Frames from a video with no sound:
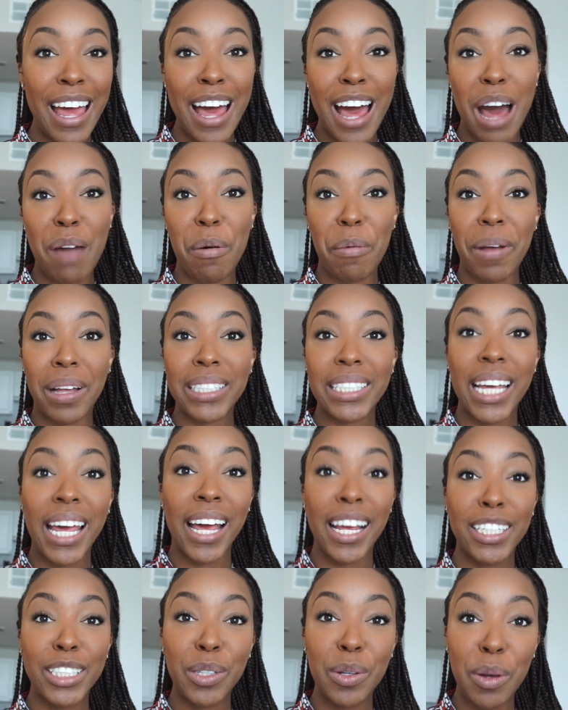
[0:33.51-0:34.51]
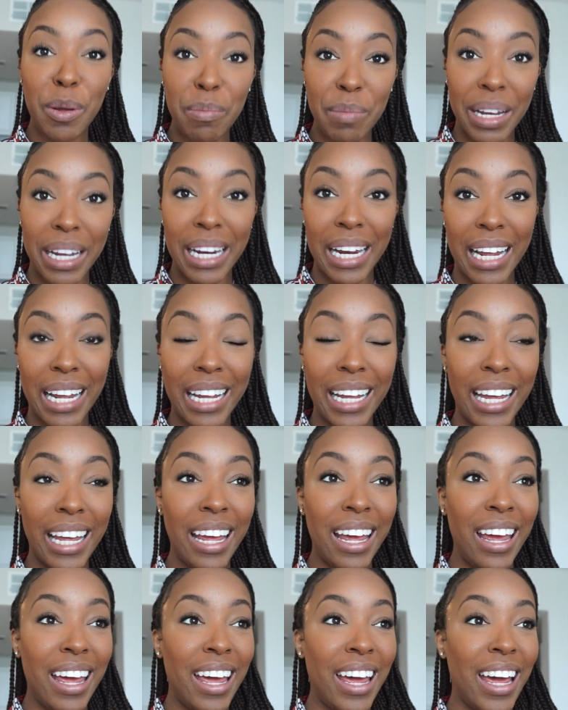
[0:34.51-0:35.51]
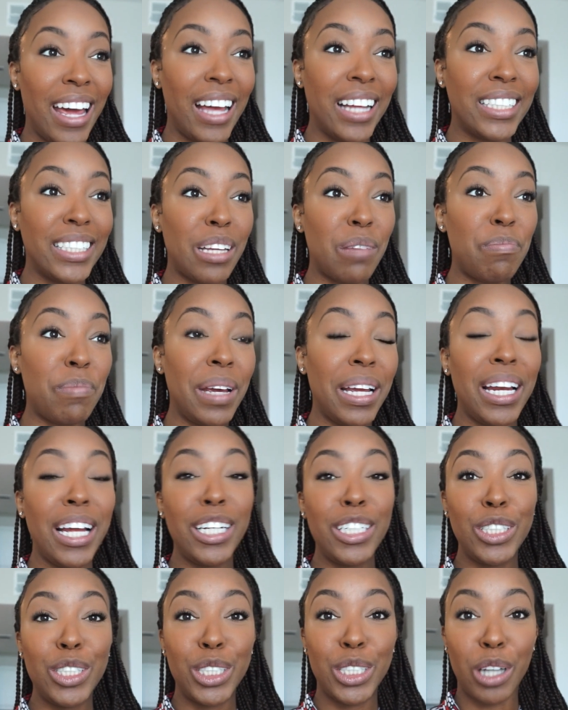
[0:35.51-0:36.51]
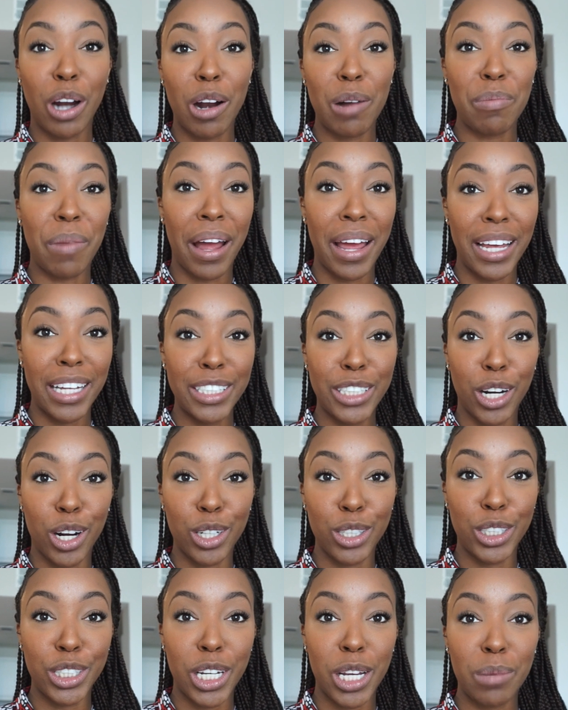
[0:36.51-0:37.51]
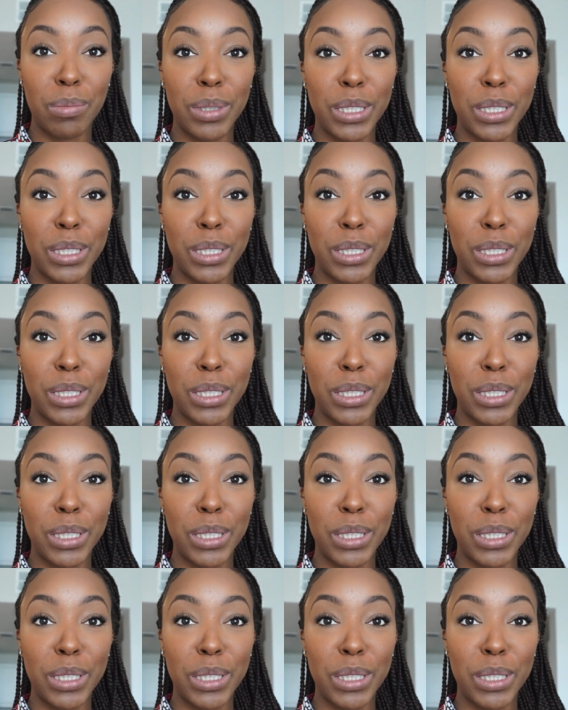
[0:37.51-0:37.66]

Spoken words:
I'm about to head to a meeting. It's a meeting to start my internship.